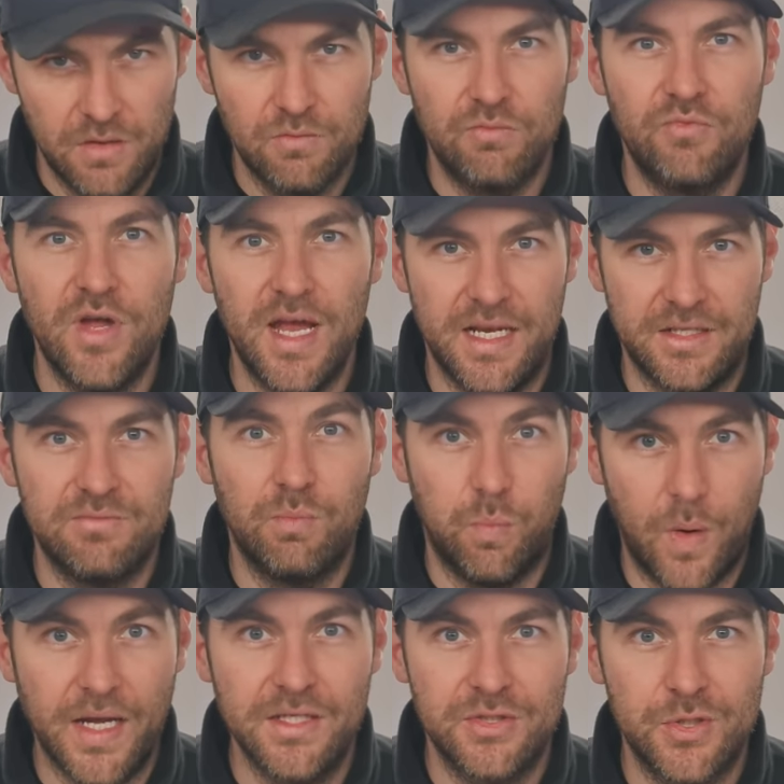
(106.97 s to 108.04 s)
Really
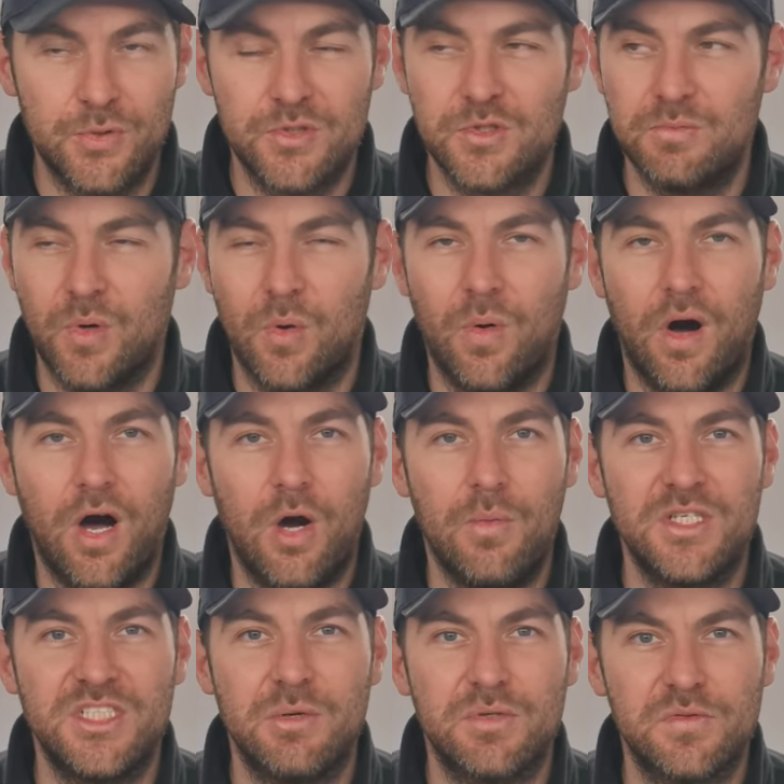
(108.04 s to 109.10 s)
way too small. I
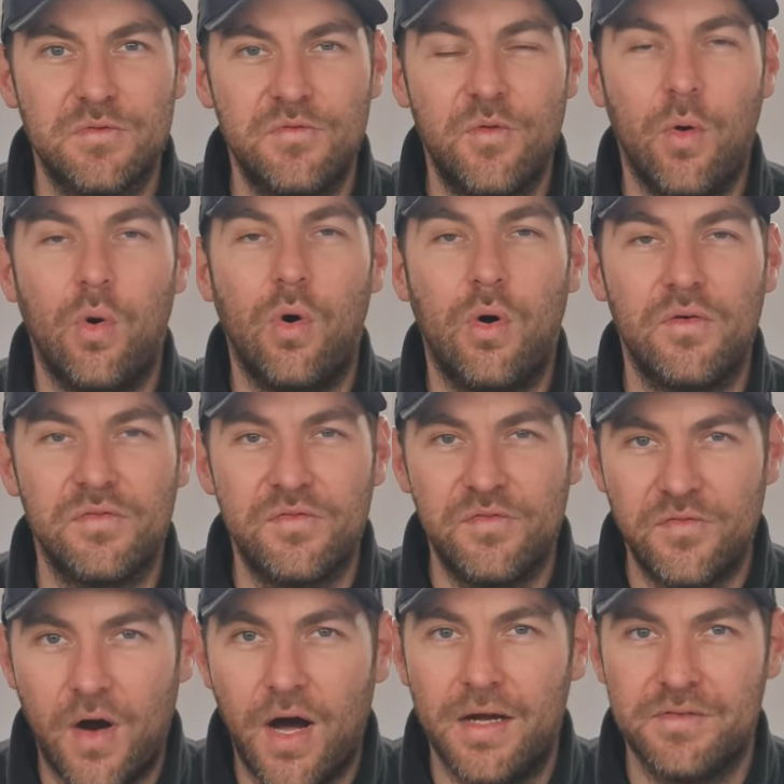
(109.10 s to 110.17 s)
wish it was 4 or
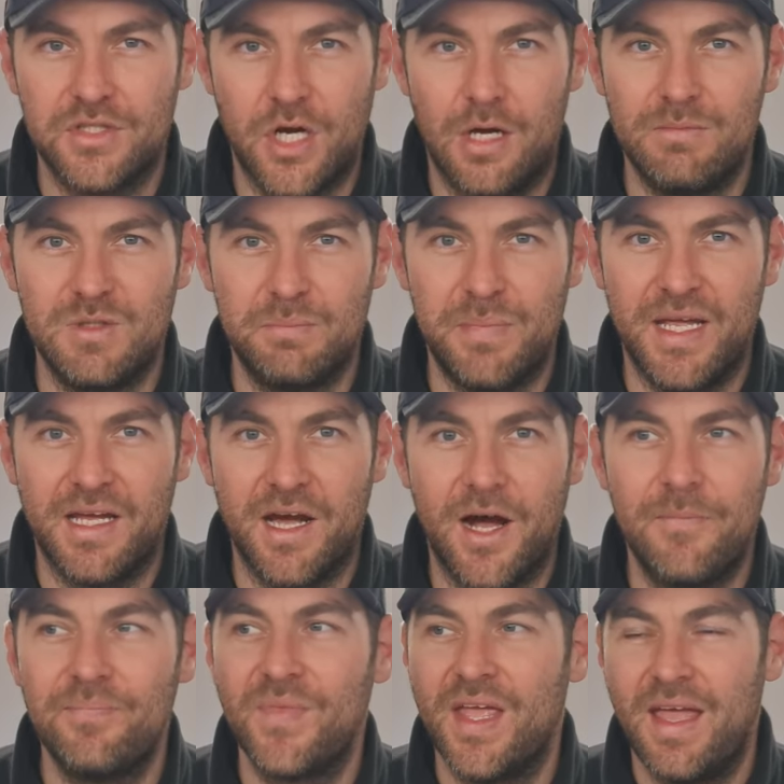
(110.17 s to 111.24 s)
5 times
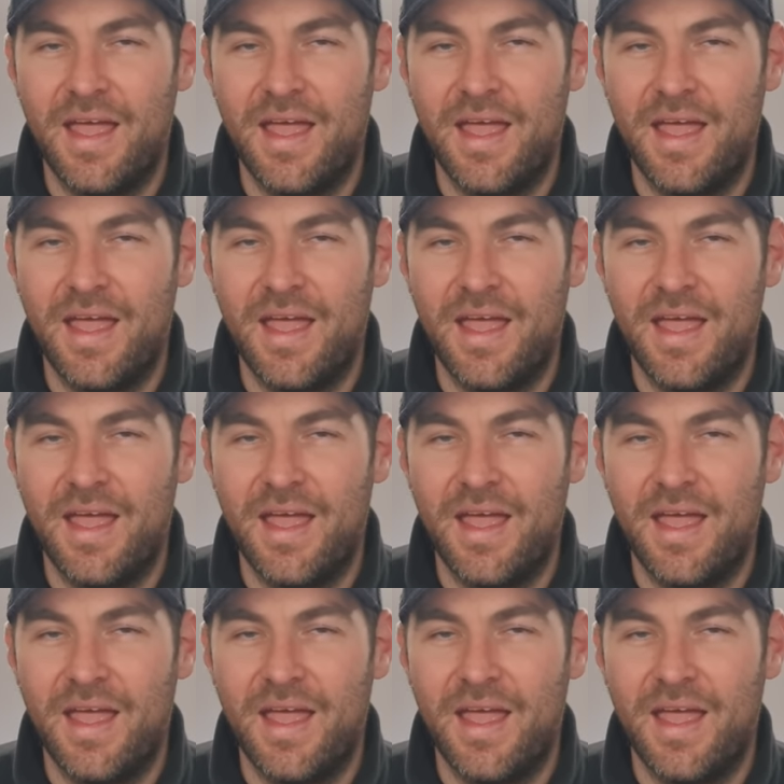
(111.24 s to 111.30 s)
bigger.